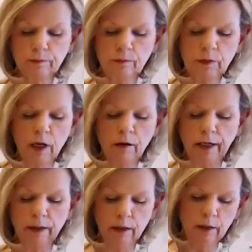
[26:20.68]
All
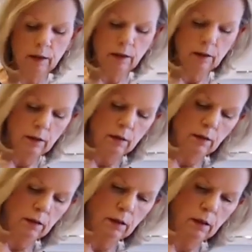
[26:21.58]
right.
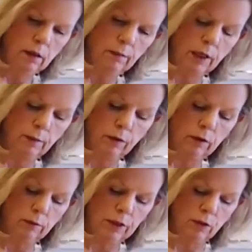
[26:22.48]
I might have put a
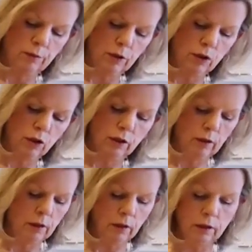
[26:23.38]
little bit too much chicken
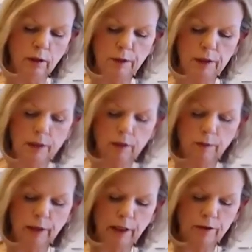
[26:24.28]
in there. Let me take a little
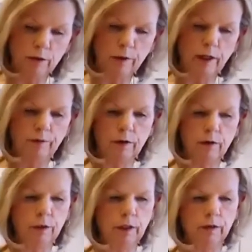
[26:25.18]
bit out so we have
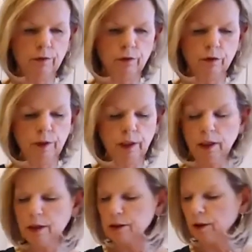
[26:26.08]
plenty of room.
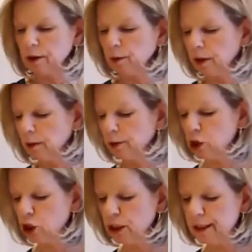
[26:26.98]
So then we're going to put
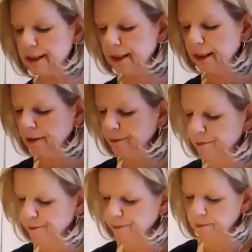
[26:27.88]
cheese in.
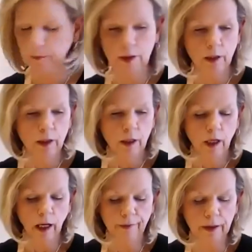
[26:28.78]

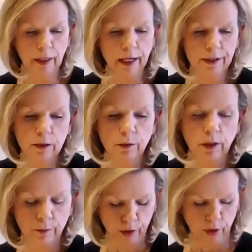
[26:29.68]
And then lastly, we're
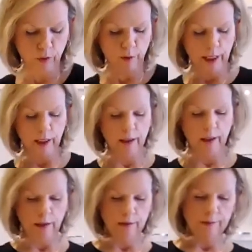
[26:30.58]
going to put our romaine in. I'm going